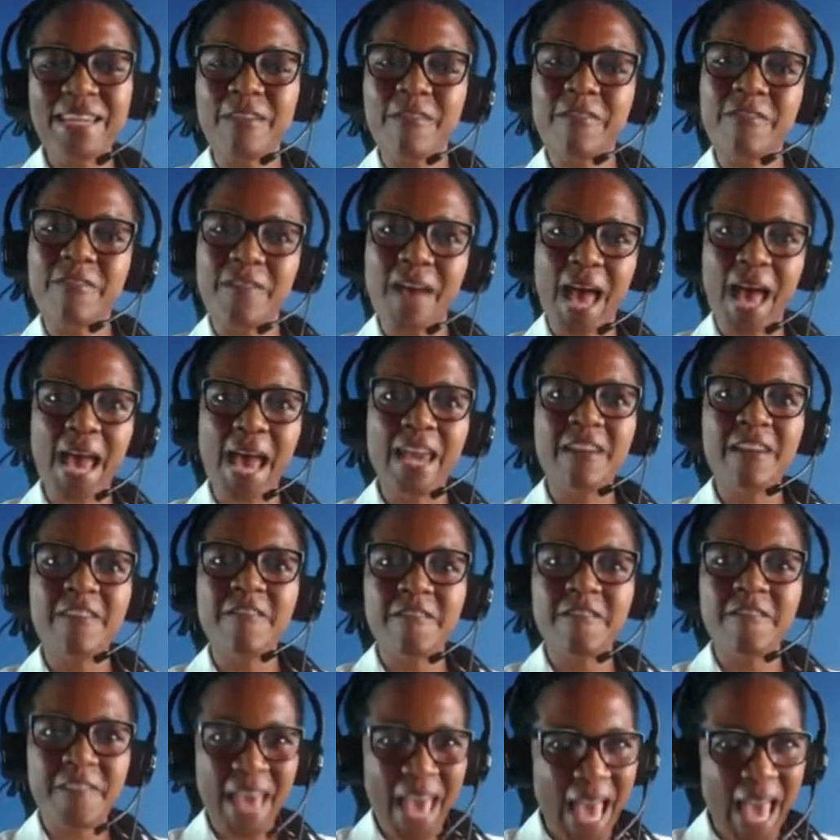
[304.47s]
the fine
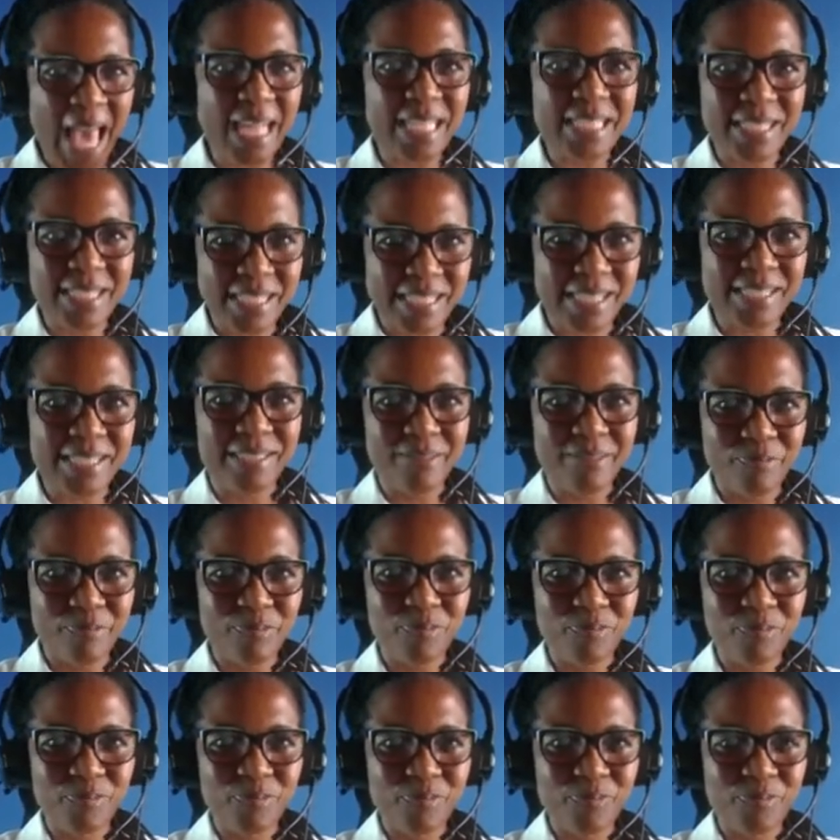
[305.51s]
facts
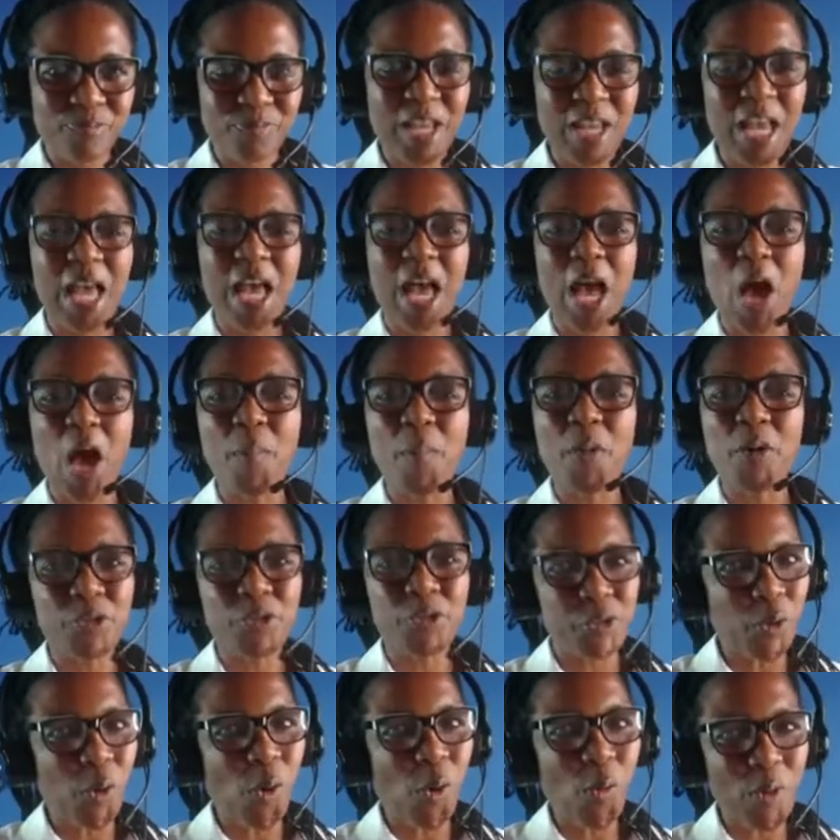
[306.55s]

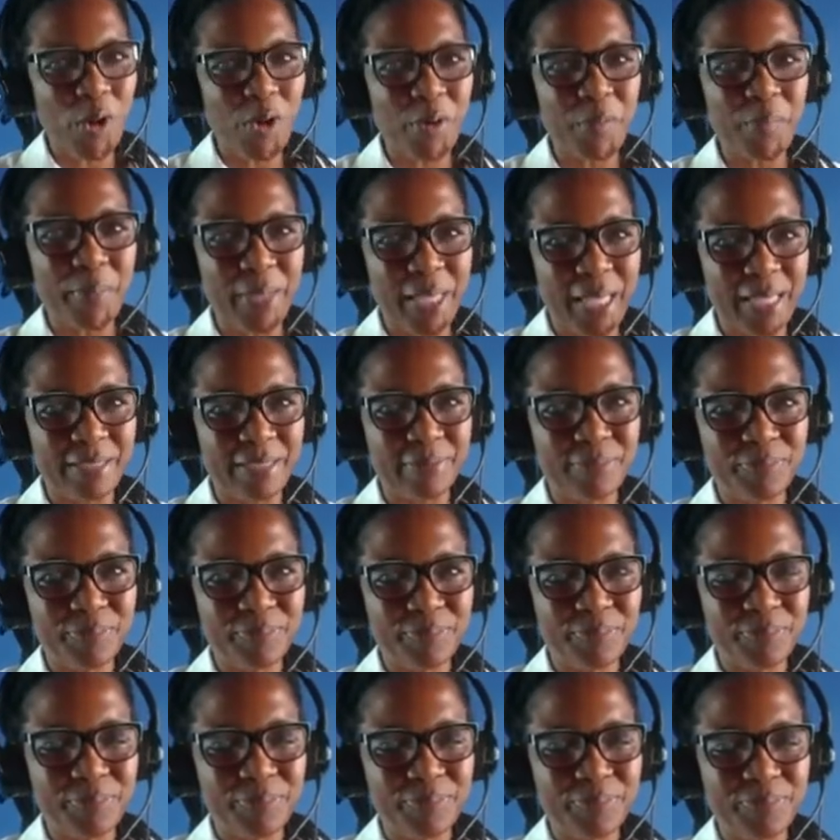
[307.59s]
about your well being.
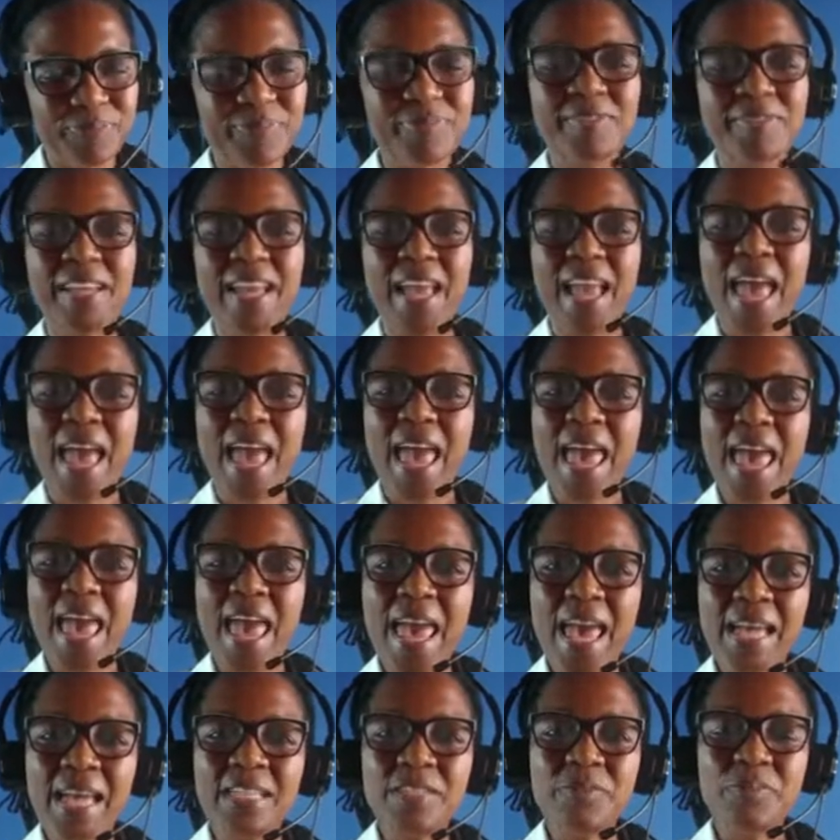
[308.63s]

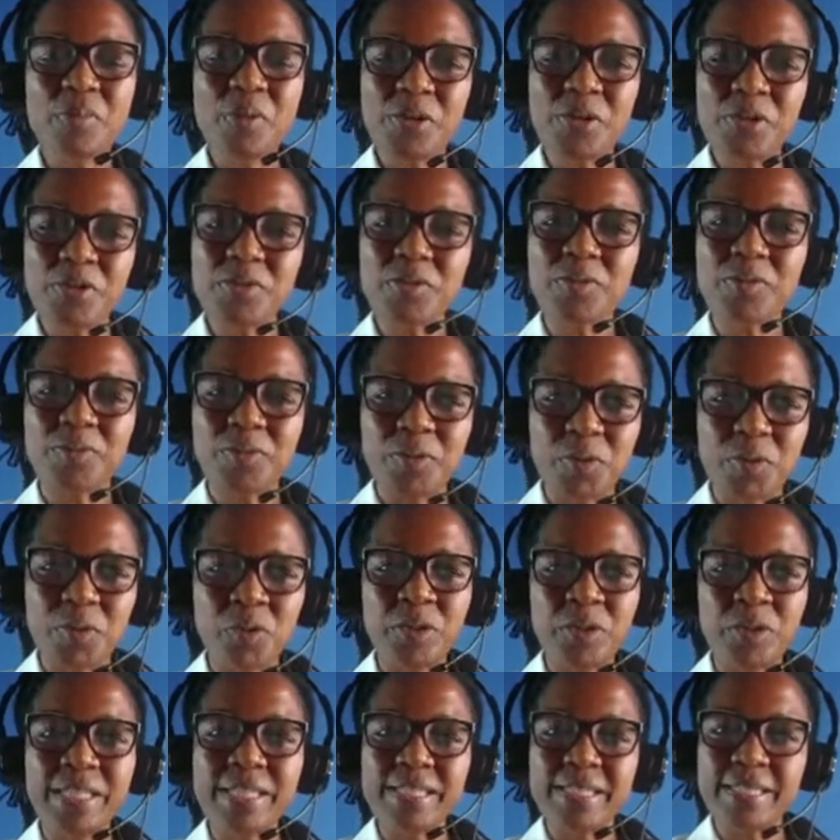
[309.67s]
And most of you
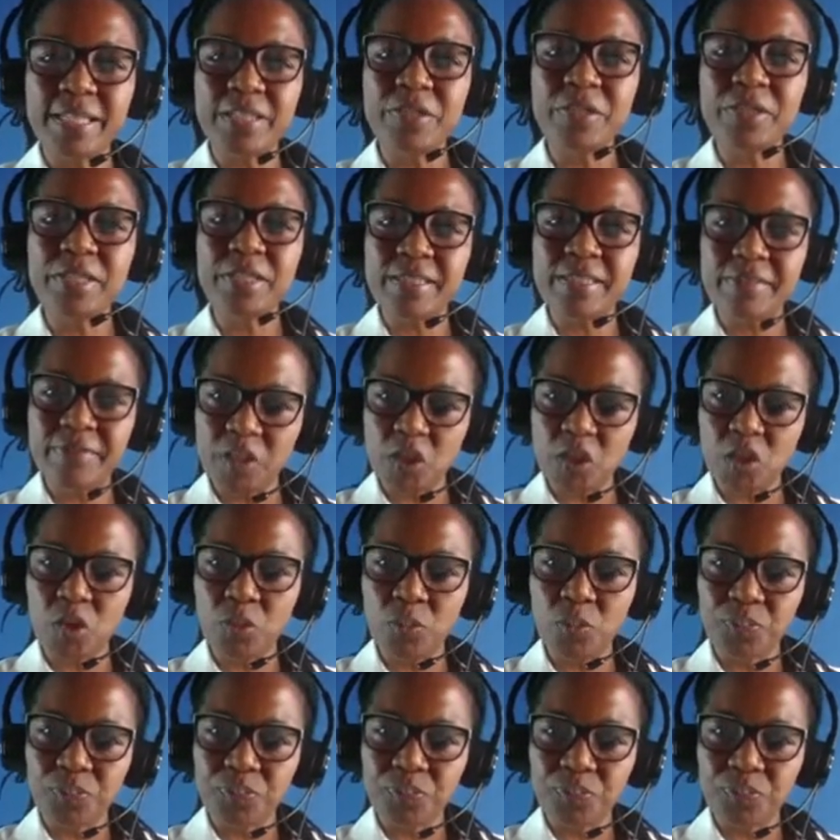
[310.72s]
listening to this video